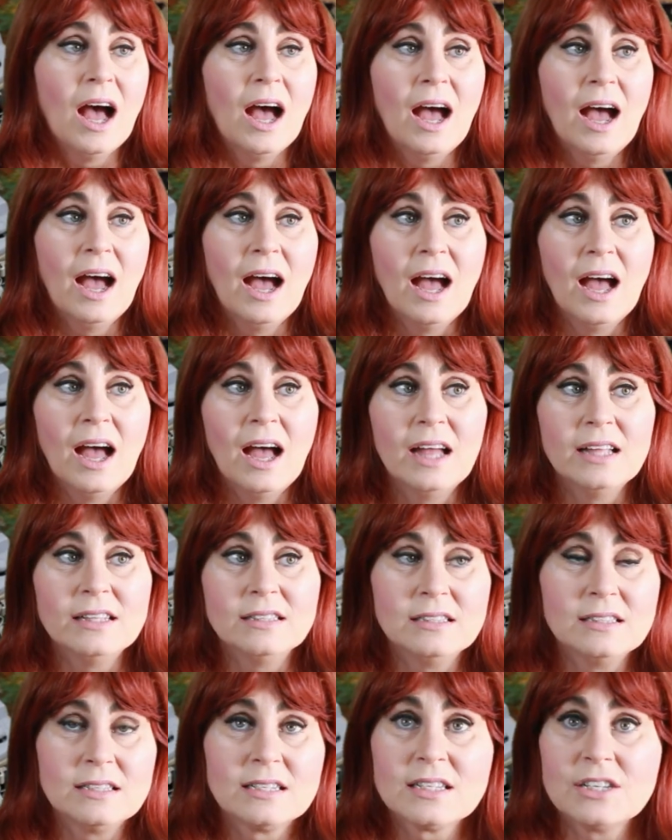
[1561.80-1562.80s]

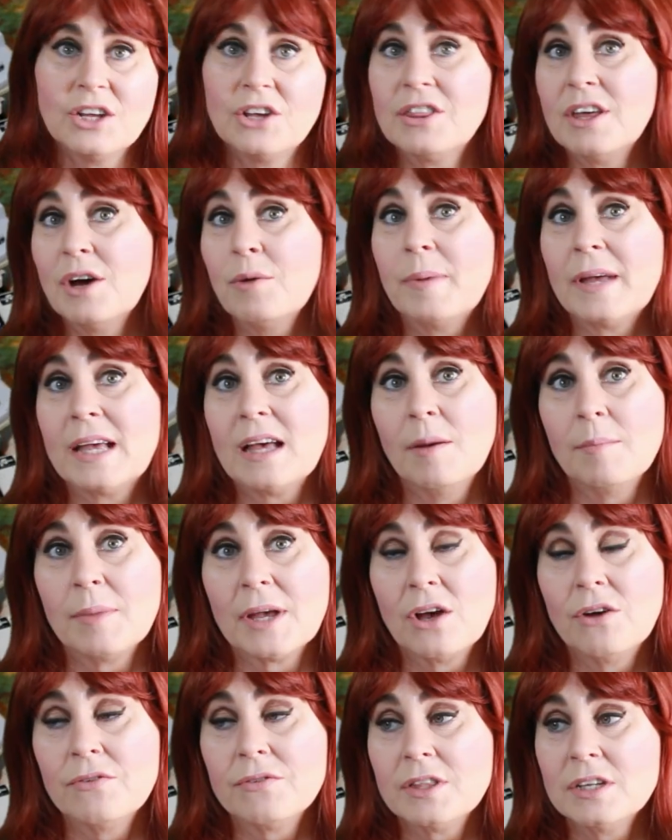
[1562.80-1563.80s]
And so they'll be coming
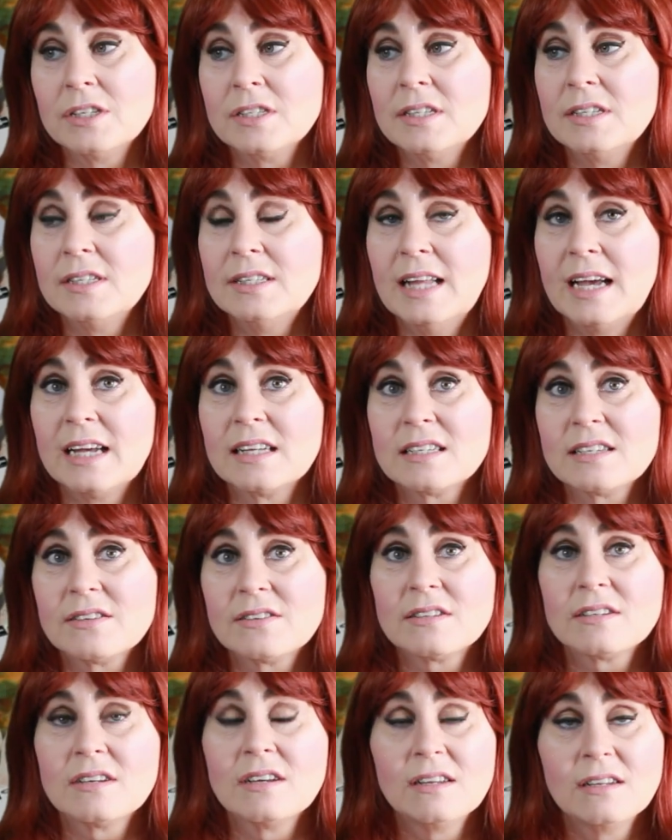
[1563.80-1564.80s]
over the
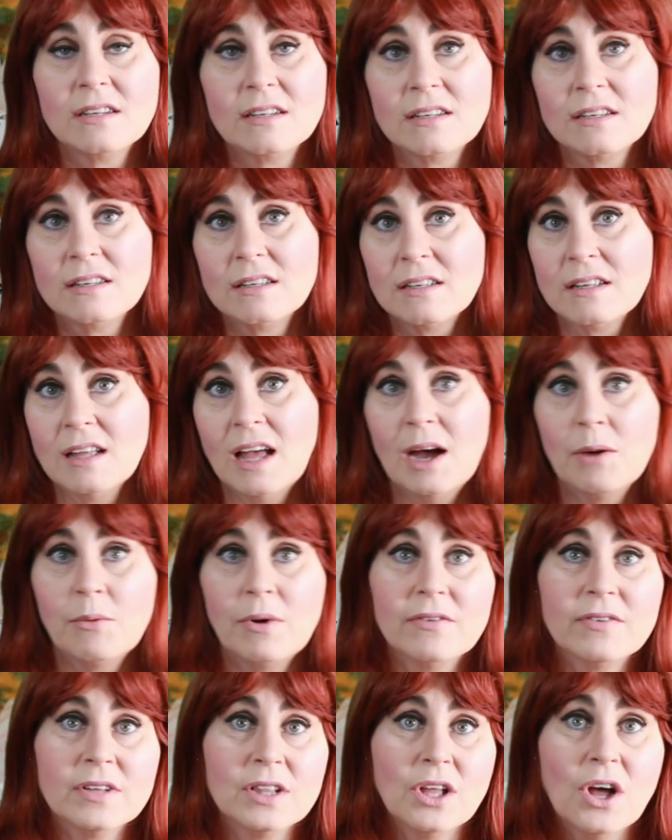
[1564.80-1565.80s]
next
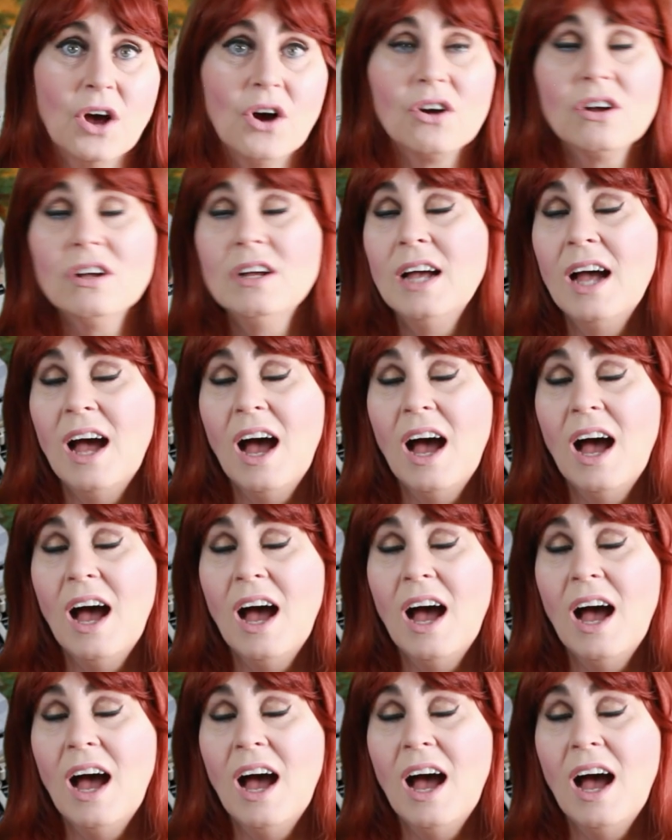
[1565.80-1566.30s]
however long.